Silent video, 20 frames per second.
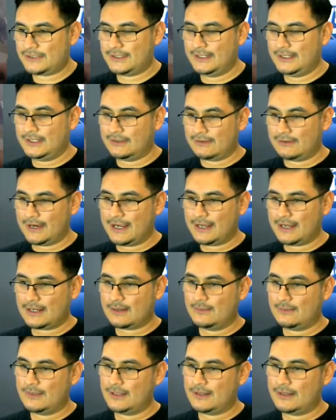Ashley,
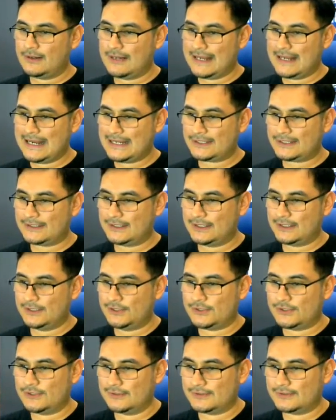Greg, Camilo,
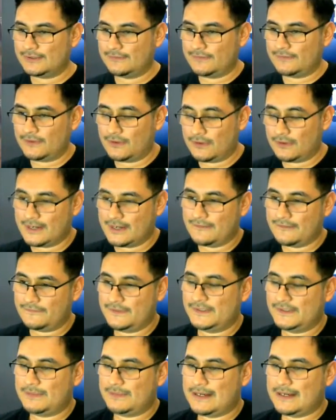Ashley, and Joseph. You're
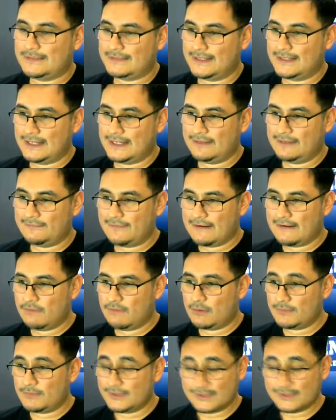all getting free spots in the
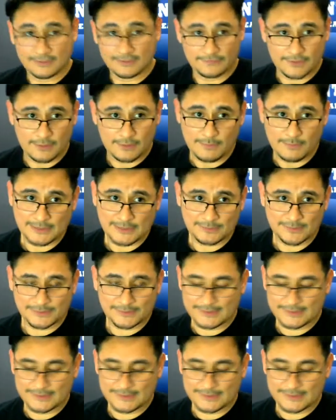85 Bowman Tiffany